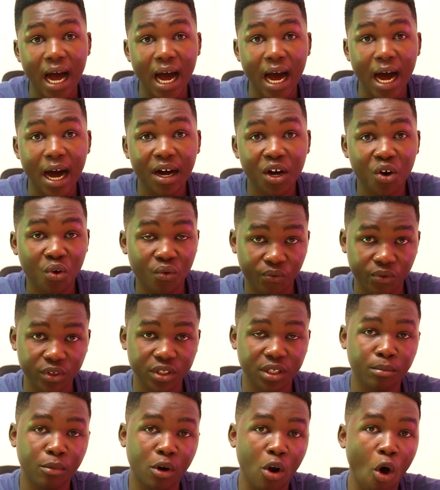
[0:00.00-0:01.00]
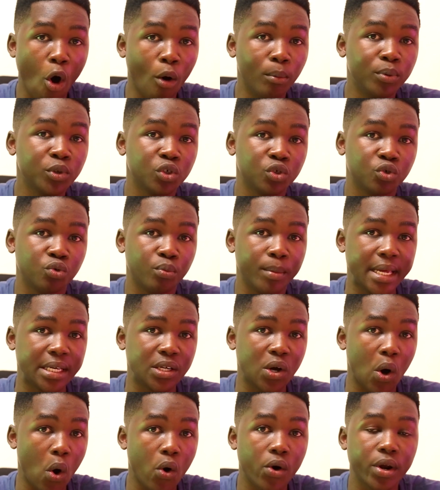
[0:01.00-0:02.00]
a comfortable option to
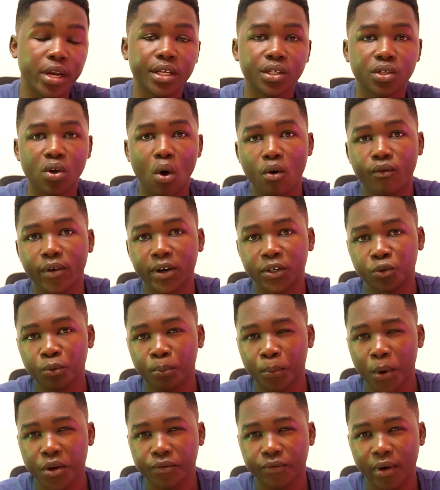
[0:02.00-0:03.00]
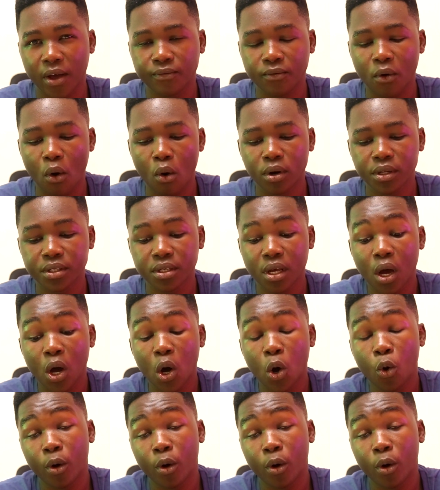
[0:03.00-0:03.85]
bet on is over 2.5 goals